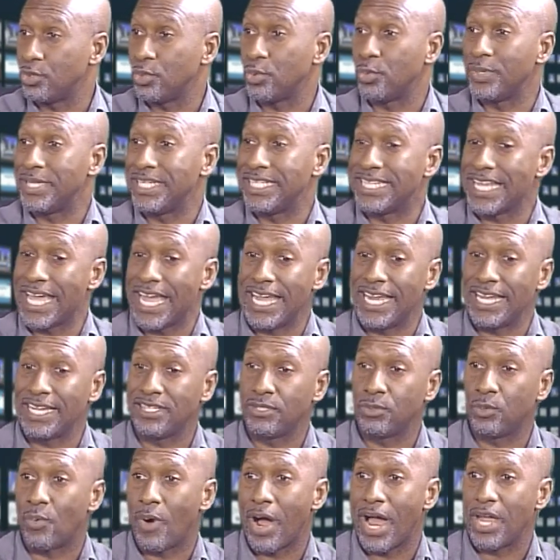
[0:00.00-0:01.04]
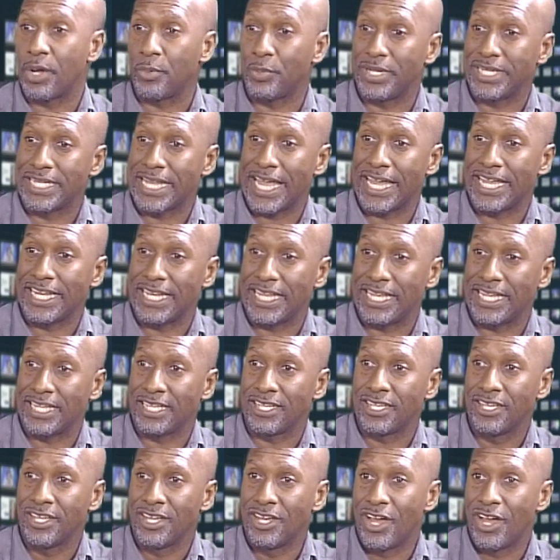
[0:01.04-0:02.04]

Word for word: who we date, why are we dating,